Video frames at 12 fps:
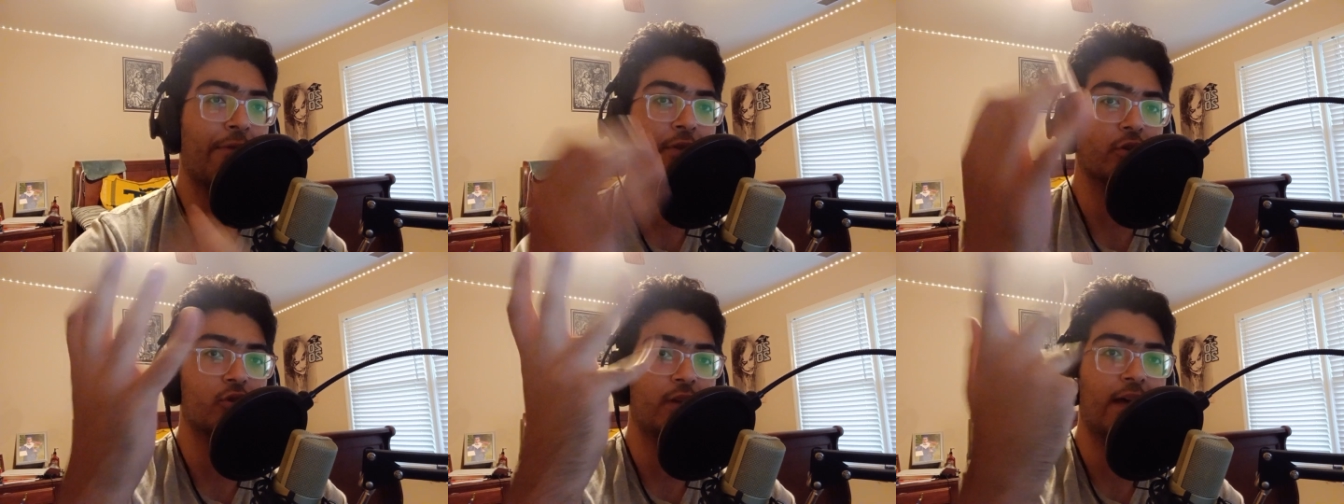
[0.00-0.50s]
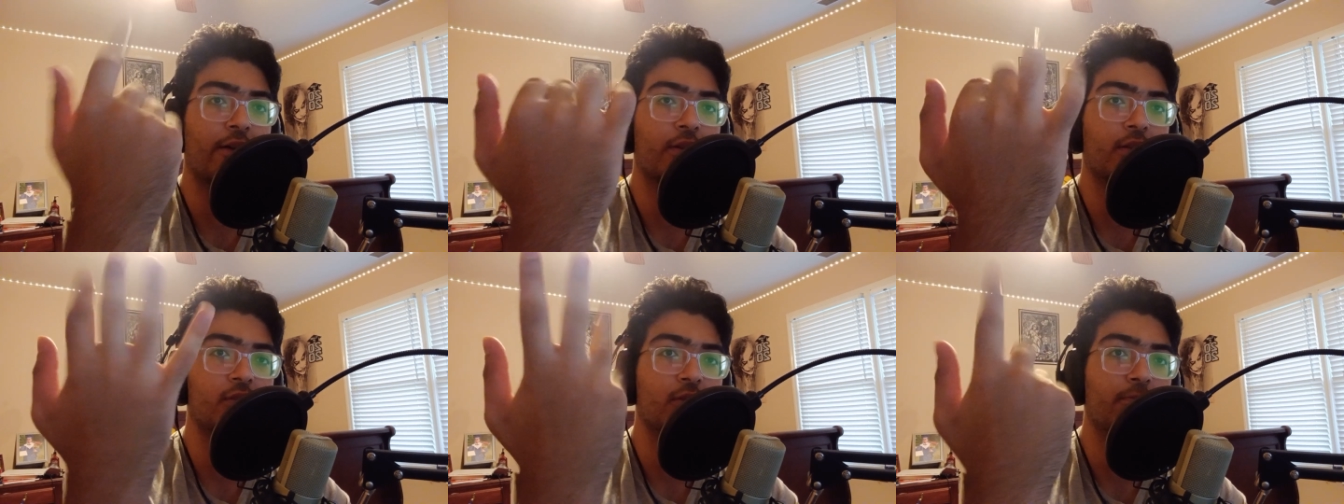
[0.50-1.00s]
that
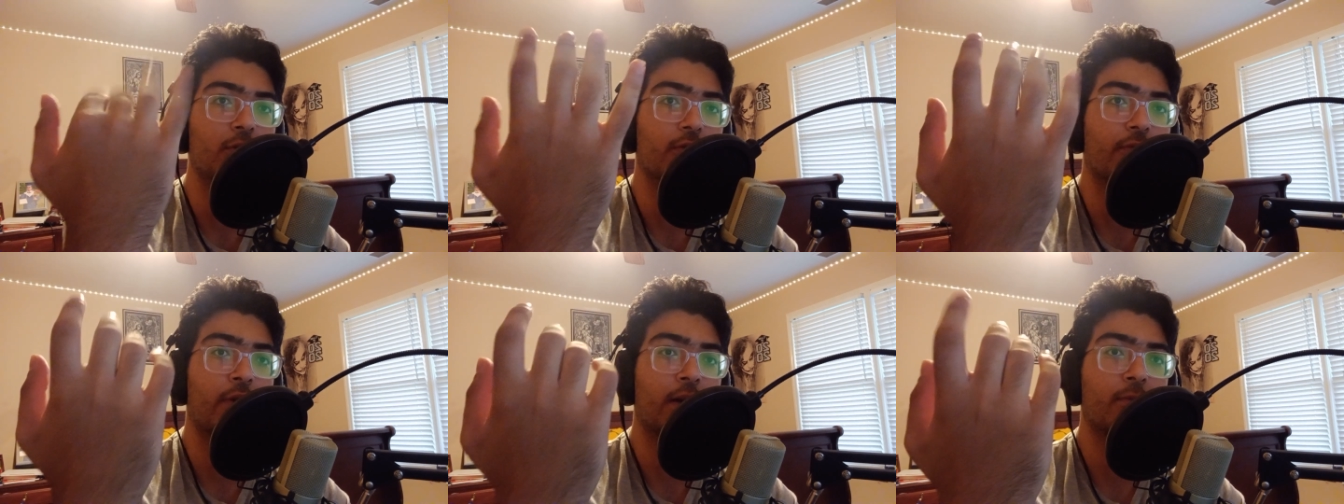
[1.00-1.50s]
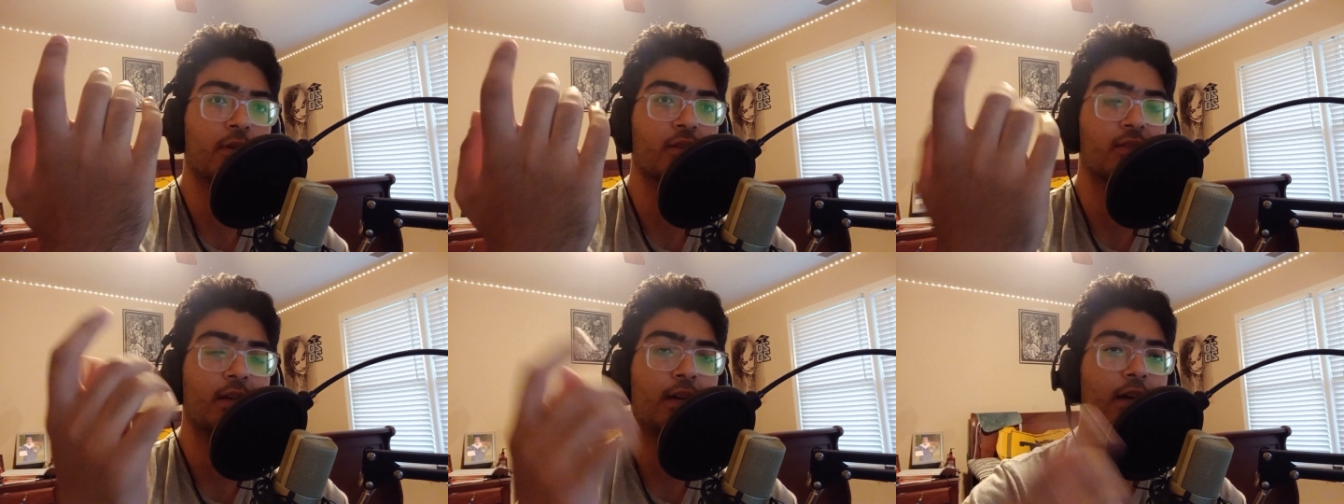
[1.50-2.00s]
functionality to move, right?
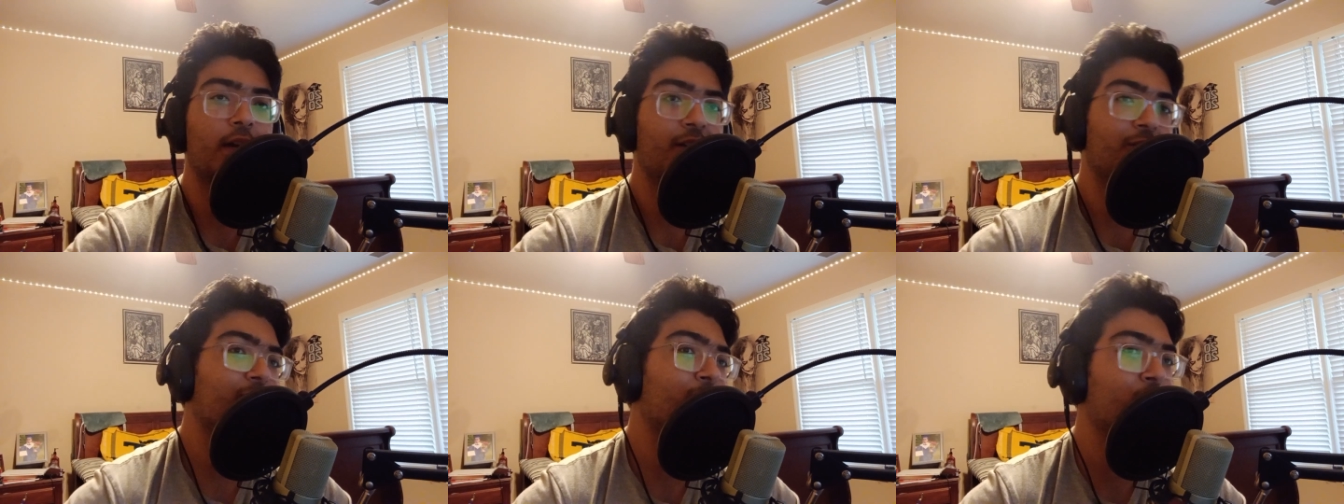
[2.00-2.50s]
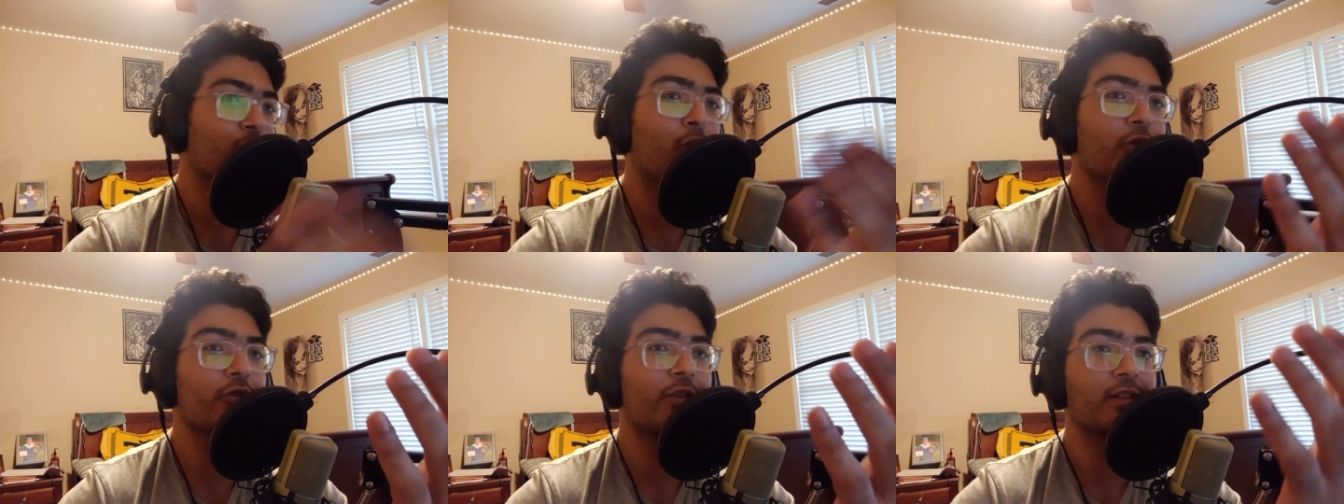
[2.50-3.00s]
Because
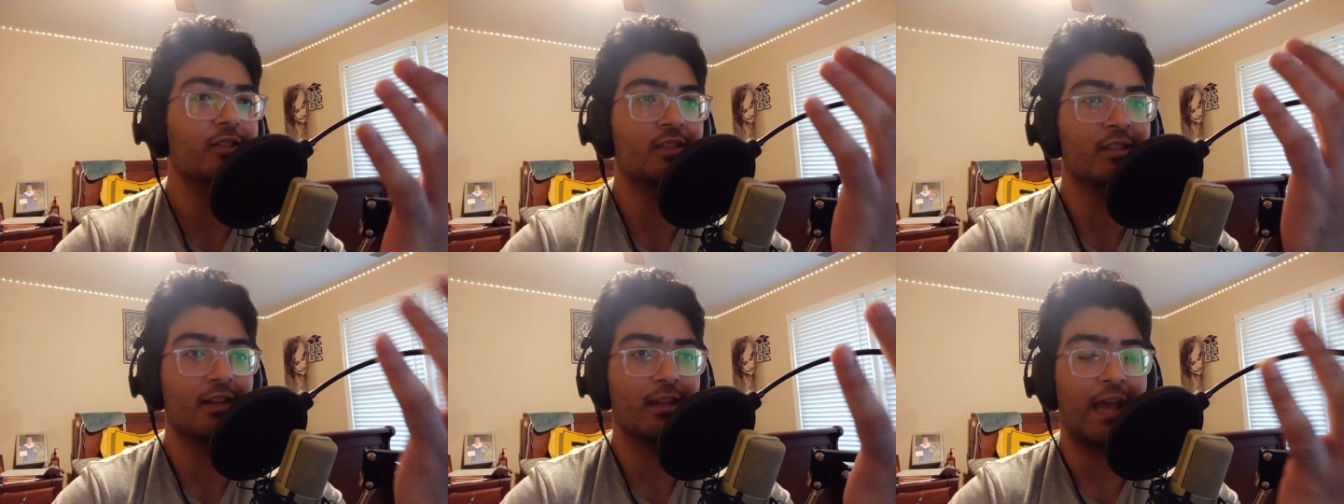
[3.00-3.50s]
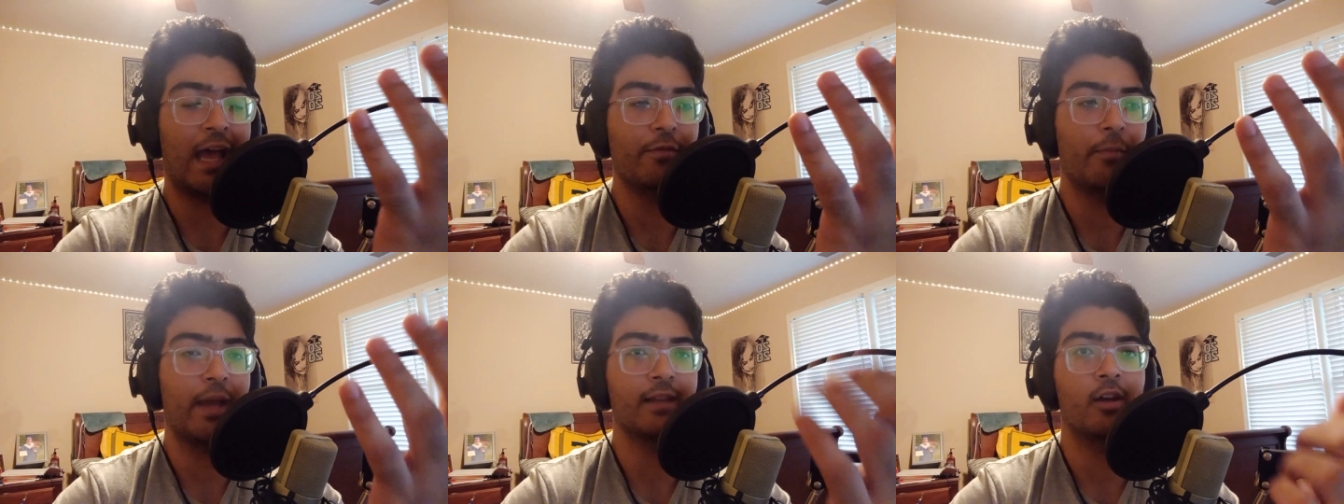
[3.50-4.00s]
sure, you can just like have
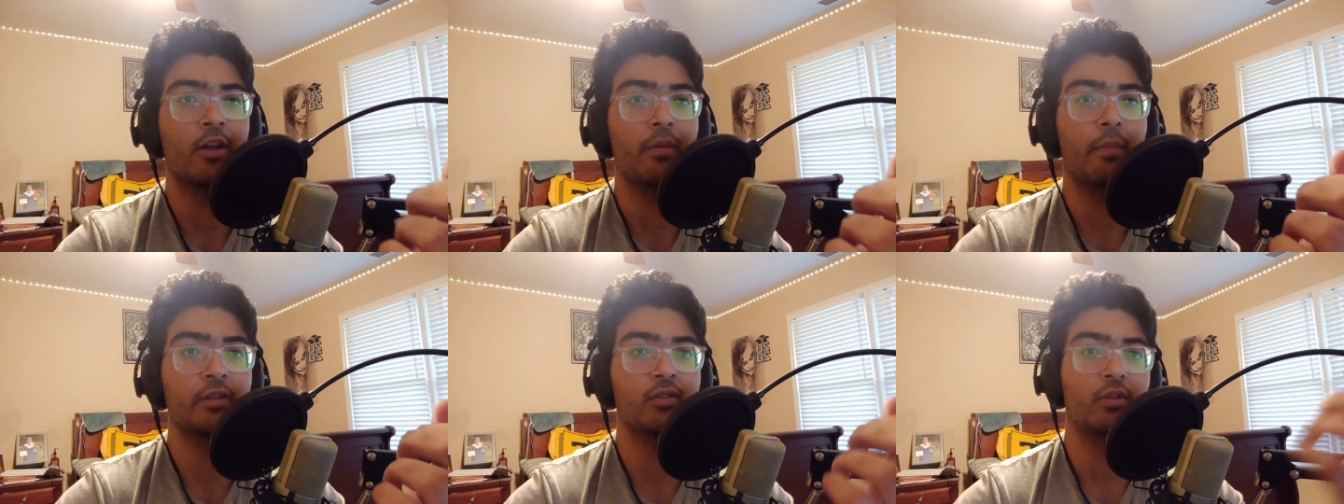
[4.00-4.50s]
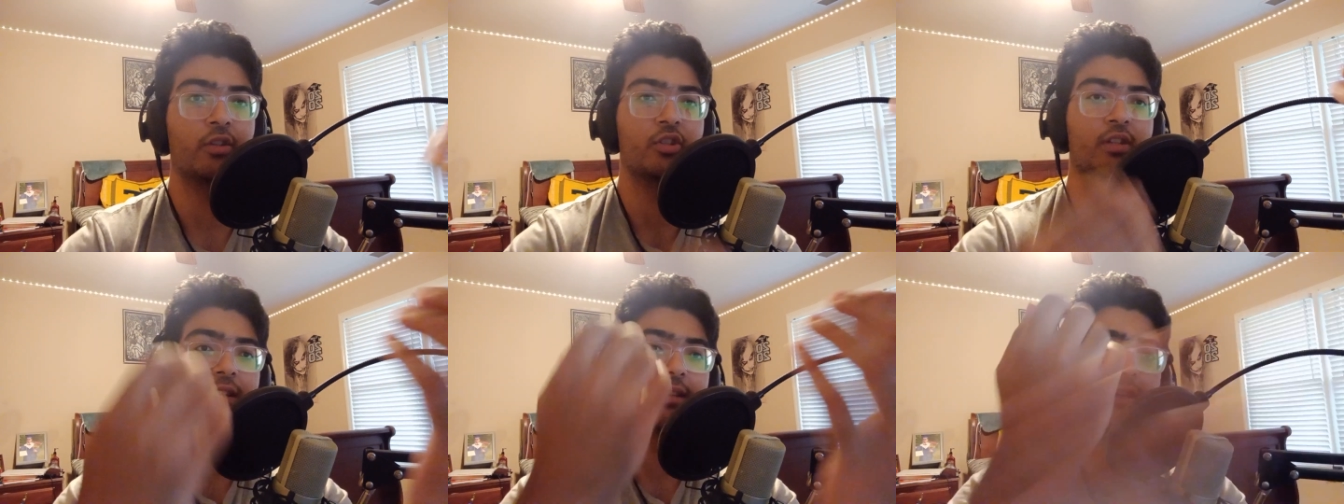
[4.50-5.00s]
a magnet on the muscle and
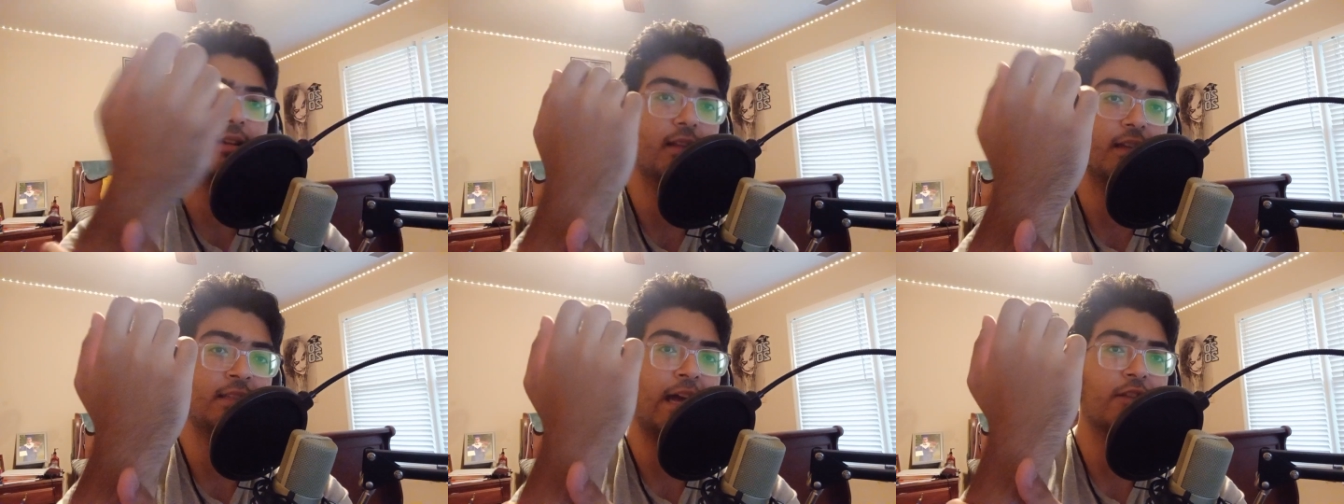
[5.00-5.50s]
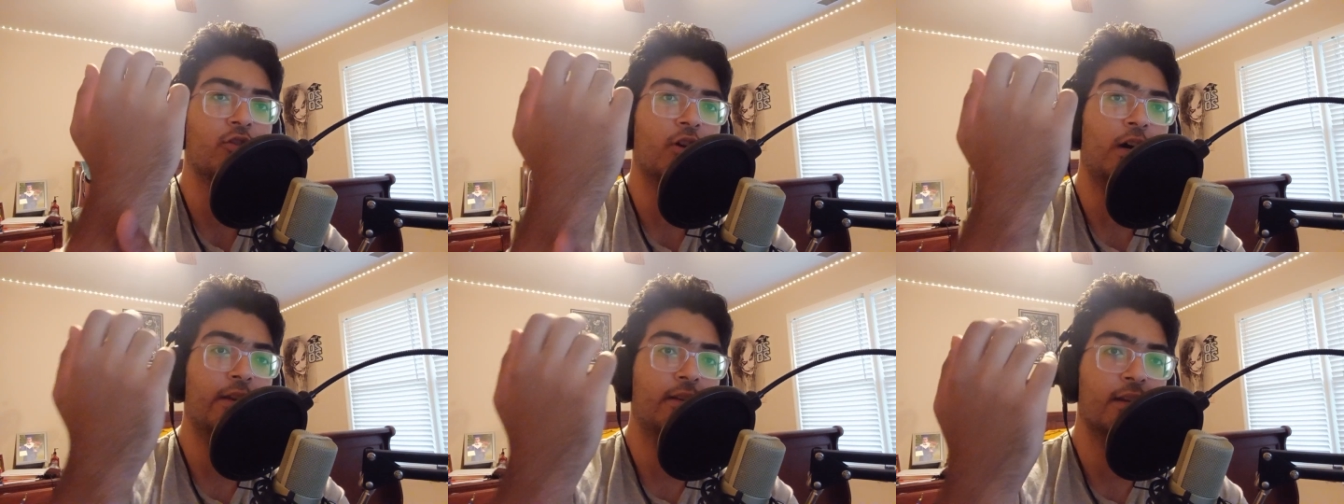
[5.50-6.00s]
just like attach it
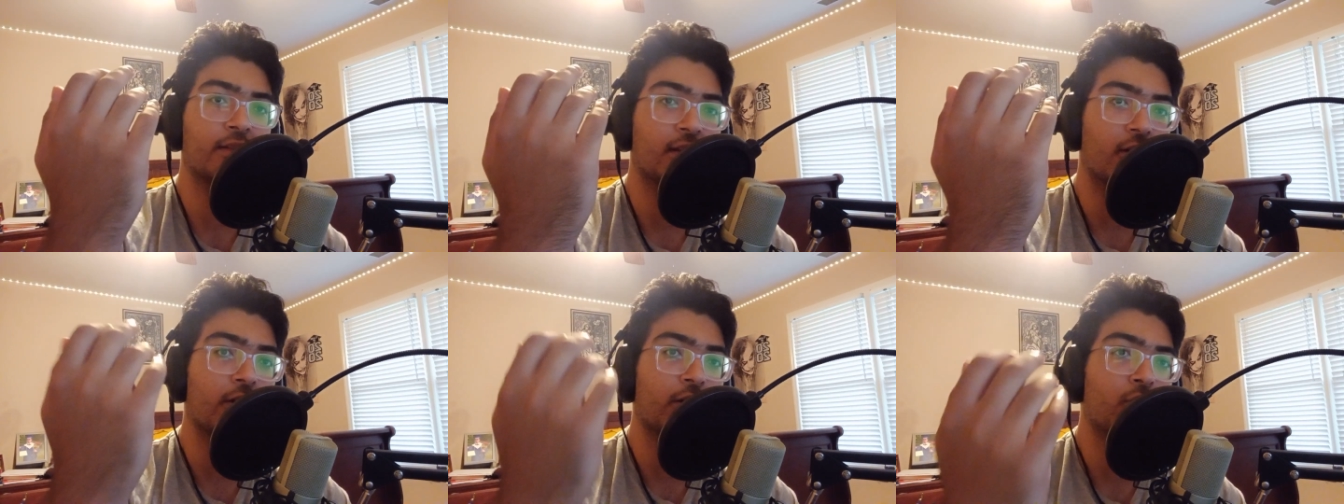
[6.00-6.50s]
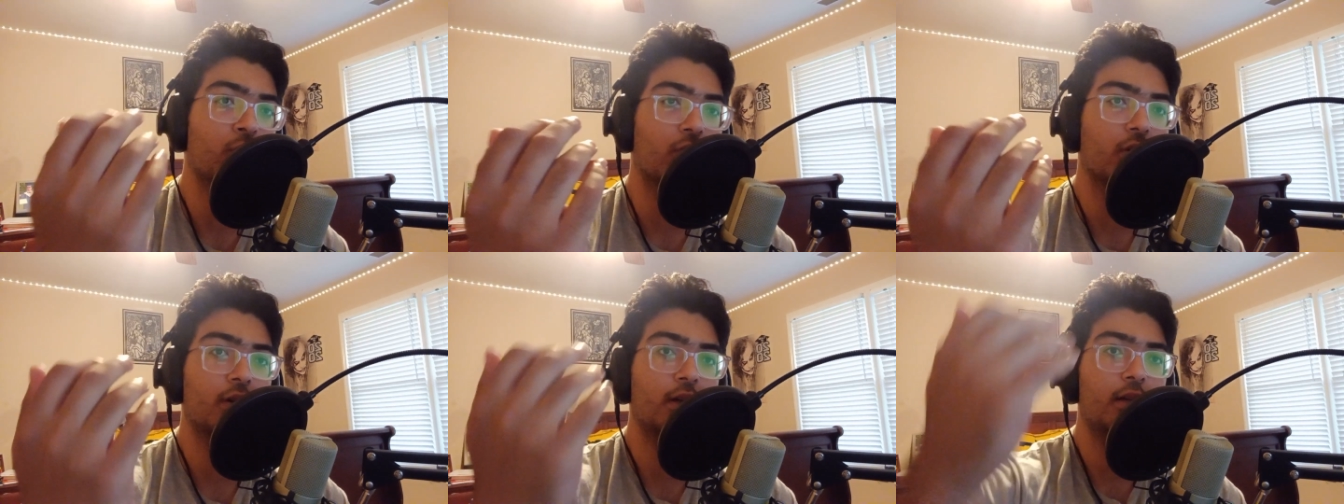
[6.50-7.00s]
on, and it's like, all right,
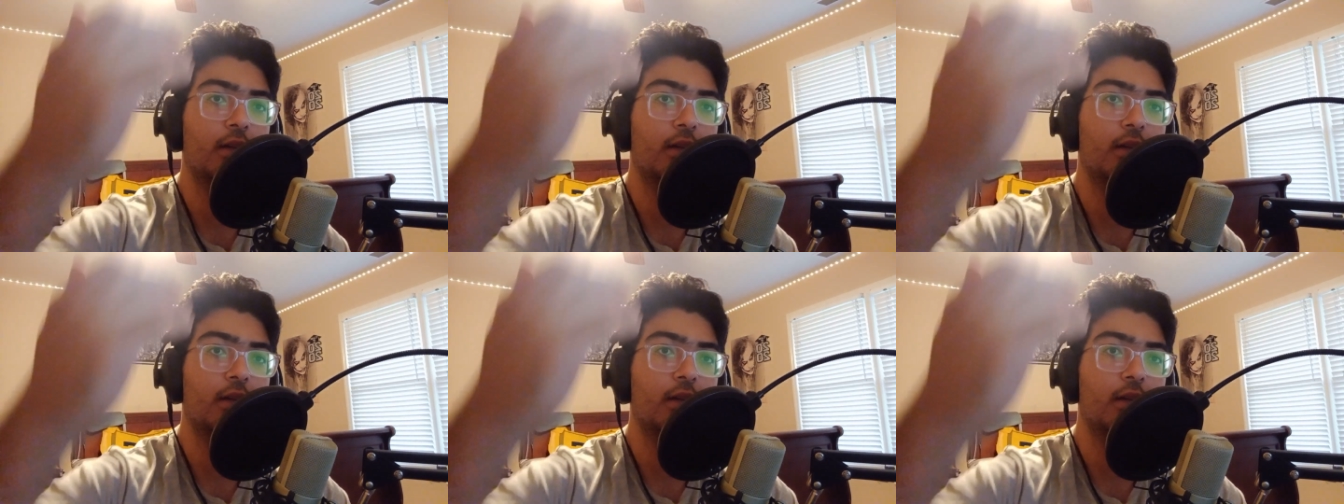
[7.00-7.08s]
cool.